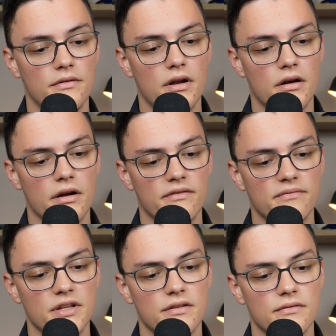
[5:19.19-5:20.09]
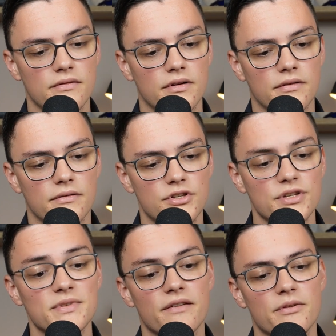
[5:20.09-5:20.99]
there have been uh,
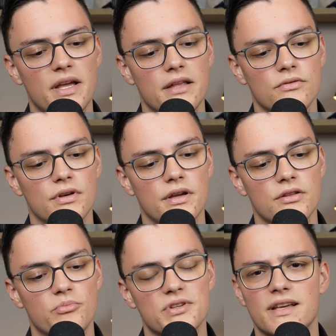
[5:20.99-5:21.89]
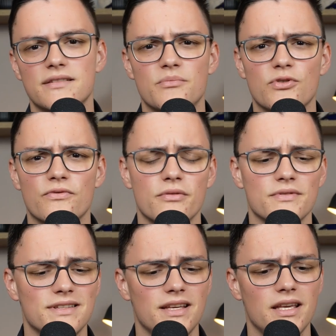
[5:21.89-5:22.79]
adjustments have been made to the Intel P-State CPU
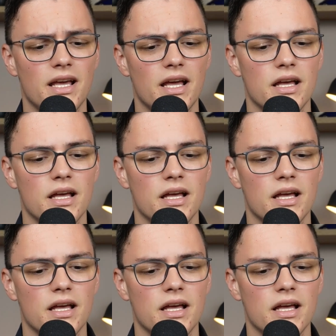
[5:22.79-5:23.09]
frequency